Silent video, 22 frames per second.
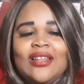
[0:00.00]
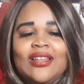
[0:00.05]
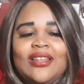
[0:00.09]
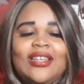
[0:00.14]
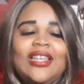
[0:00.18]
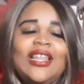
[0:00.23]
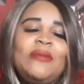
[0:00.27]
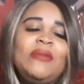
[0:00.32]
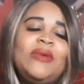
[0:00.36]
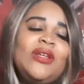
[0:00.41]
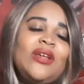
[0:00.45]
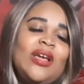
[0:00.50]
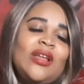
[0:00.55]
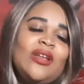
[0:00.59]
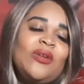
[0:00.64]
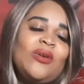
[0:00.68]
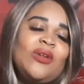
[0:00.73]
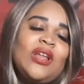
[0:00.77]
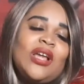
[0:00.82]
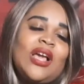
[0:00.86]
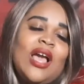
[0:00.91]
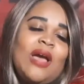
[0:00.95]
Let me
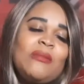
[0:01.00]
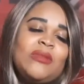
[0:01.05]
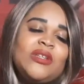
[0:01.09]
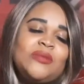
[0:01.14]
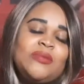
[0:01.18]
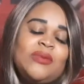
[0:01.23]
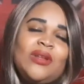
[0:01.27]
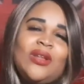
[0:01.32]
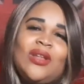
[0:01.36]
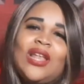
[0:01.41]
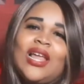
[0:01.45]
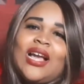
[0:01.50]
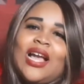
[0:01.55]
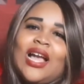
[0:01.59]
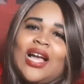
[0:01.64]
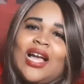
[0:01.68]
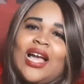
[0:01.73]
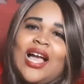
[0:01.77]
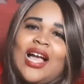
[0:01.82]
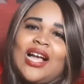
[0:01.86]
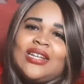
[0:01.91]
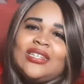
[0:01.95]
know in the comments below. Like a
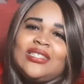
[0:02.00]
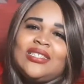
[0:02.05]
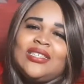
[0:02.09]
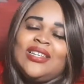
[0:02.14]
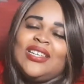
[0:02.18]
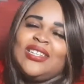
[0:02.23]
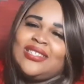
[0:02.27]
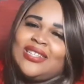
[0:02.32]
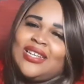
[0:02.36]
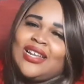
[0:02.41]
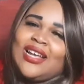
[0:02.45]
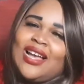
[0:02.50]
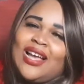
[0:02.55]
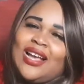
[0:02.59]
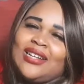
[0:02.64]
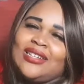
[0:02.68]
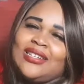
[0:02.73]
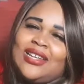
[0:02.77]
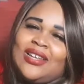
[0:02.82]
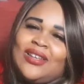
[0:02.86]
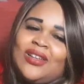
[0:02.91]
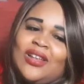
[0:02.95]
cocktail, is it a
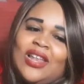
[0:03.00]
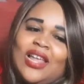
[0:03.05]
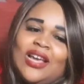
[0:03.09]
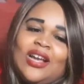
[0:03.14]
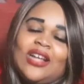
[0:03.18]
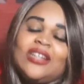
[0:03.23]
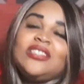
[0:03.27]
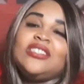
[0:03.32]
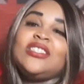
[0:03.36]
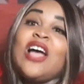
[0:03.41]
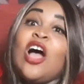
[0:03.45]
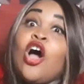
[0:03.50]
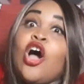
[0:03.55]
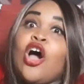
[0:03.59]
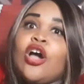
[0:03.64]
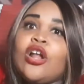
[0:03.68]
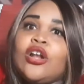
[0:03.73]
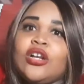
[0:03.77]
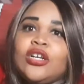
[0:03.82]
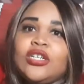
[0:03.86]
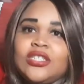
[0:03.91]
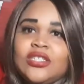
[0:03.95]
cocktail? Like a
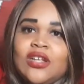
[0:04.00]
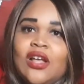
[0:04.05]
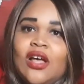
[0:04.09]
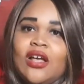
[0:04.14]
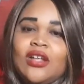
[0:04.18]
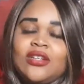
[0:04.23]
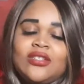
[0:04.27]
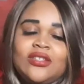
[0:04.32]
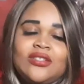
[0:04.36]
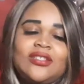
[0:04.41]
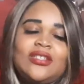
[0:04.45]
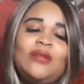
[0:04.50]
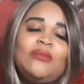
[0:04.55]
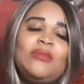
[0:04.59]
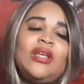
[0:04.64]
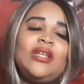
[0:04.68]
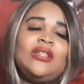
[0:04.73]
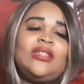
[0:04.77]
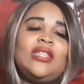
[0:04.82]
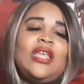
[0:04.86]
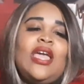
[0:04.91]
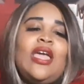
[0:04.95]
tartar sauce or something
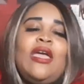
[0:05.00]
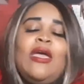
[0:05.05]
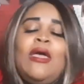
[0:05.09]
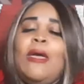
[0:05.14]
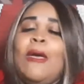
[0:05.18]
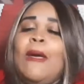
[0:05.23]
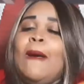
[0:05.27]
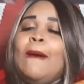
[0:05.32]
like that.